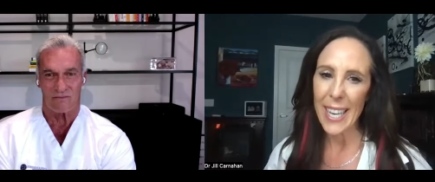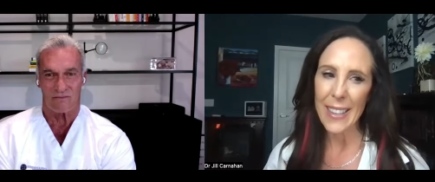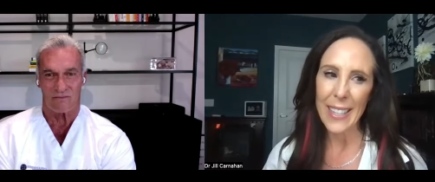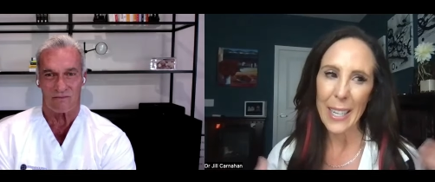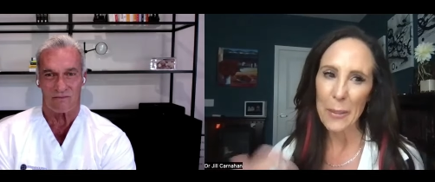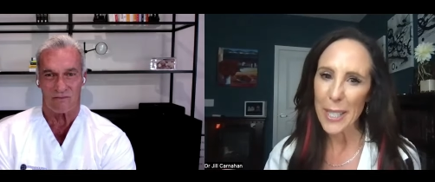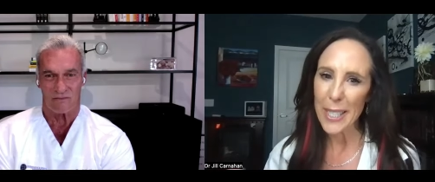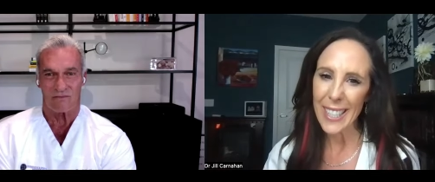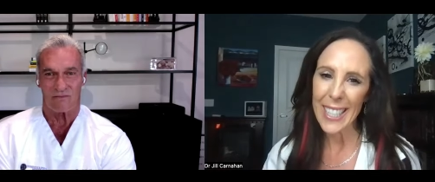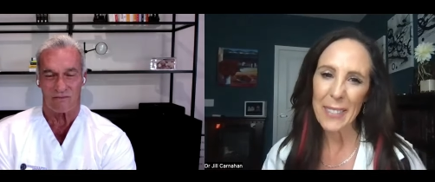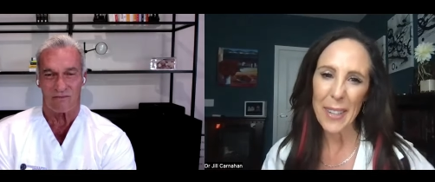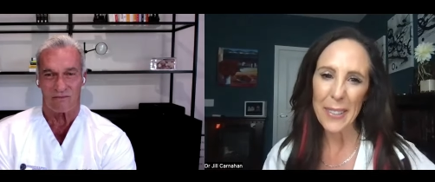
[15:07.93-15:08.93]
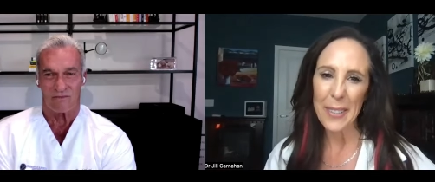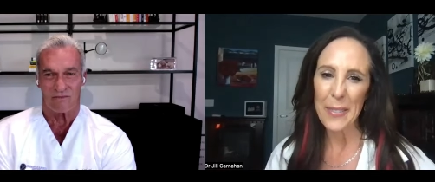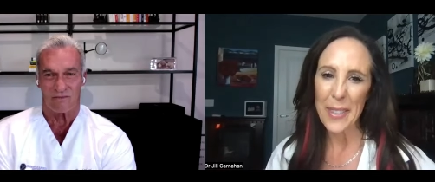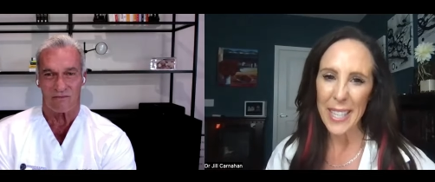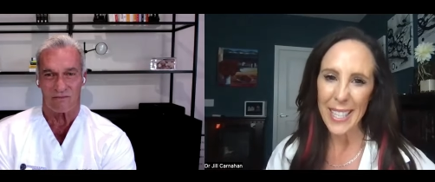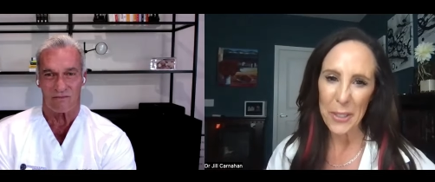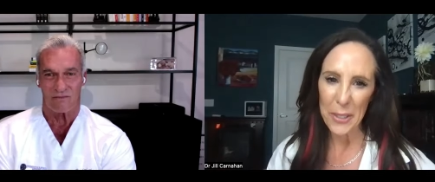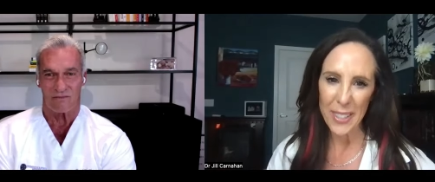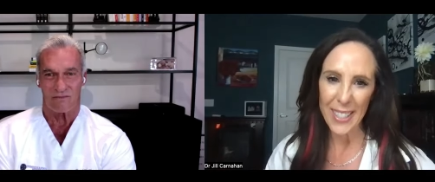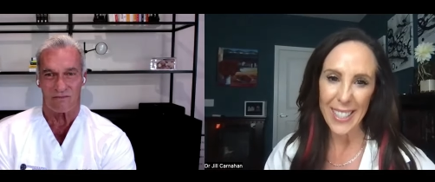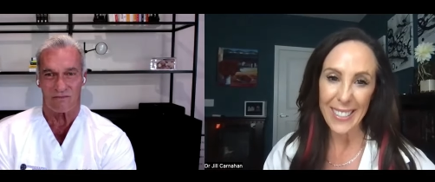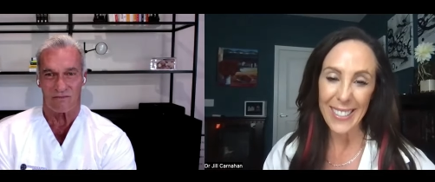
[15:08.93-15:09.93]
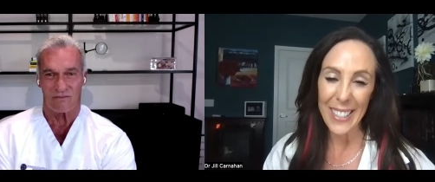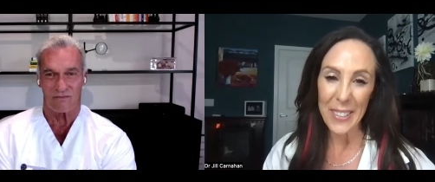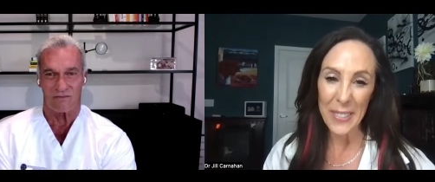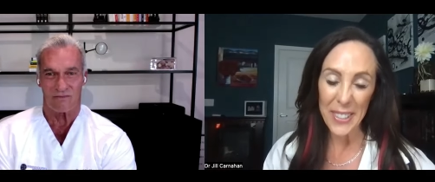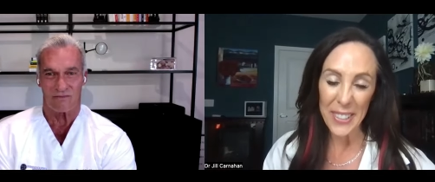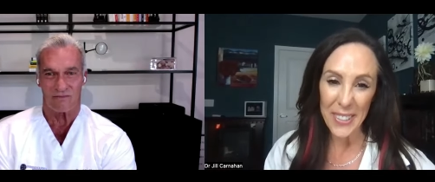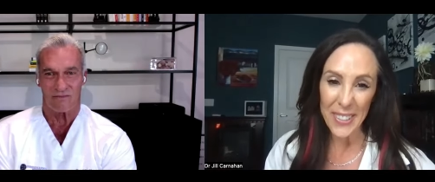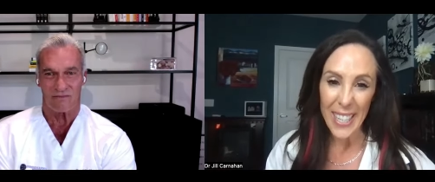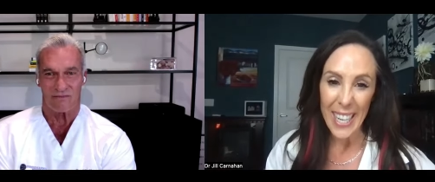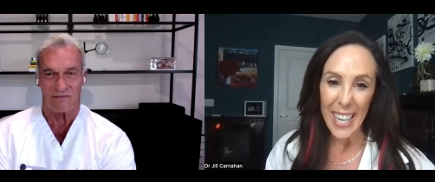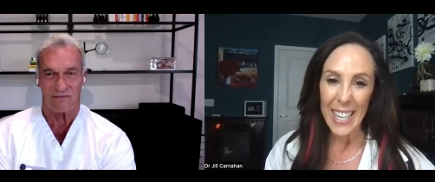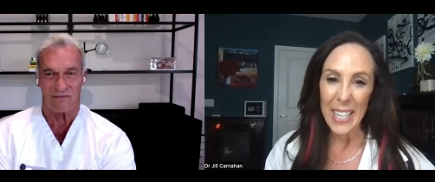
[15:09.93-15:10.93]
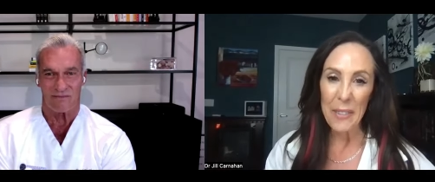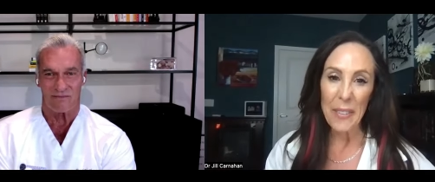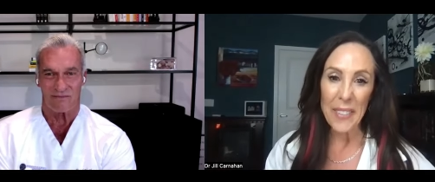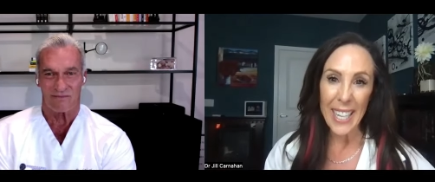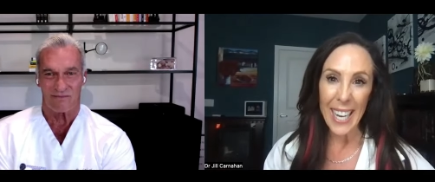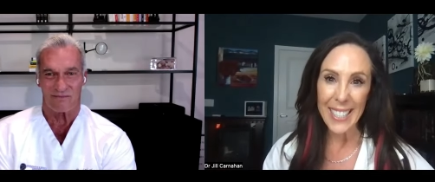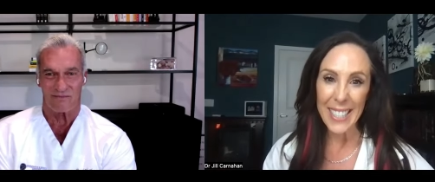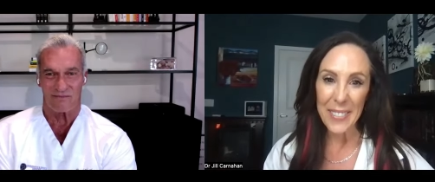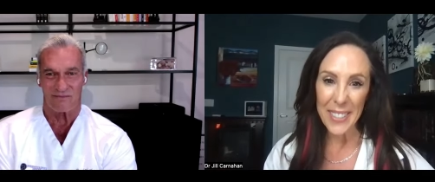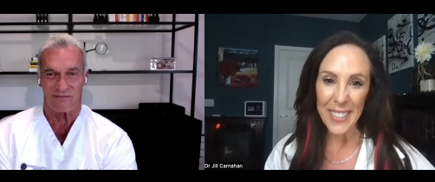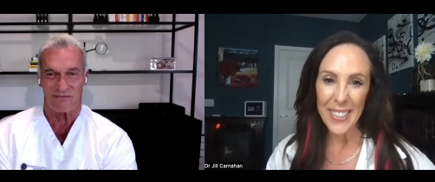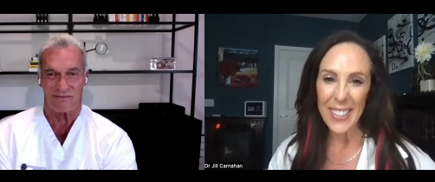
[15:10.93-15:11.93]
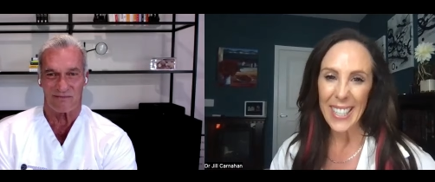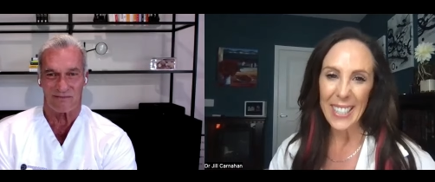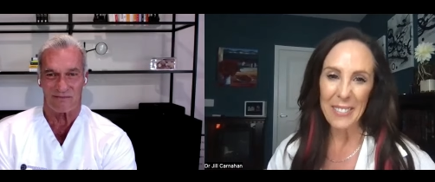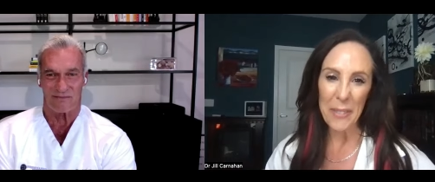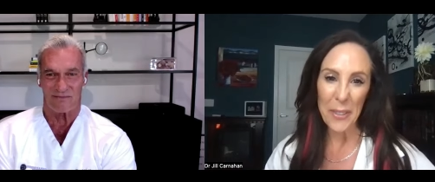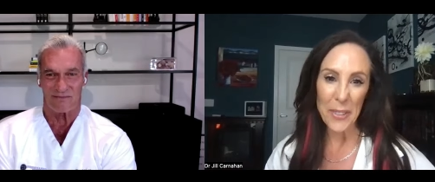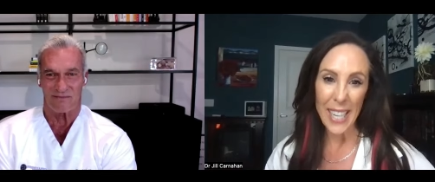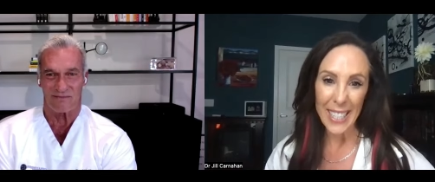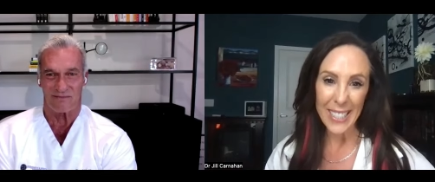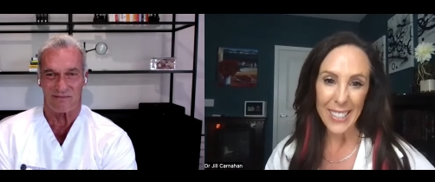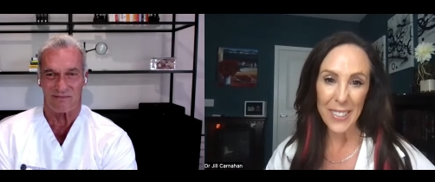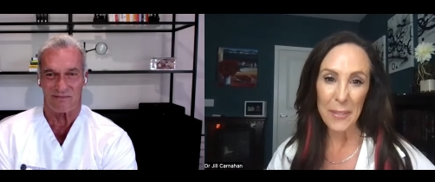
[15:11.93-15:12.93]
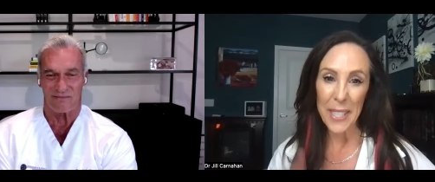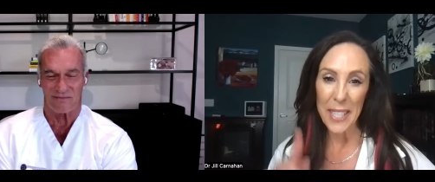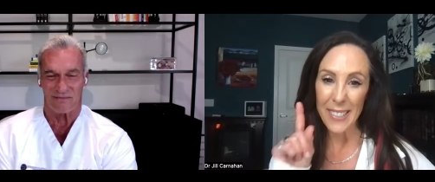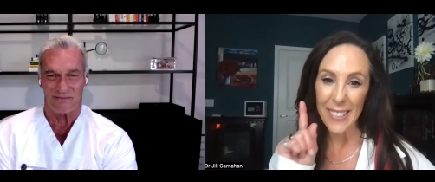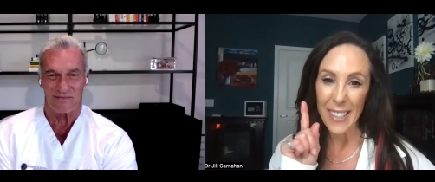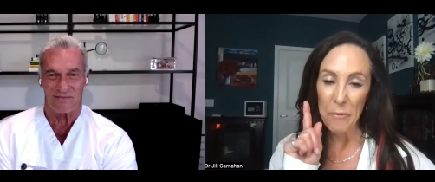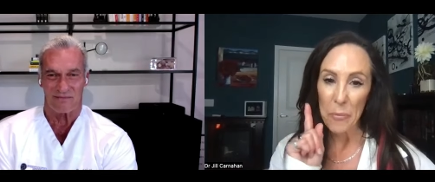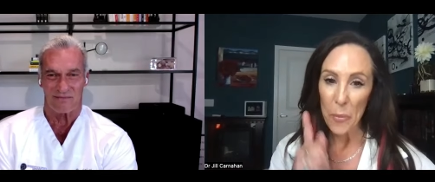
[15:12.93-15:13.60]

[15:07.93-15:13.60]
Speaker 1: And then I want to talk about some of the interesting things that you do that are maybe not typical of most doctors because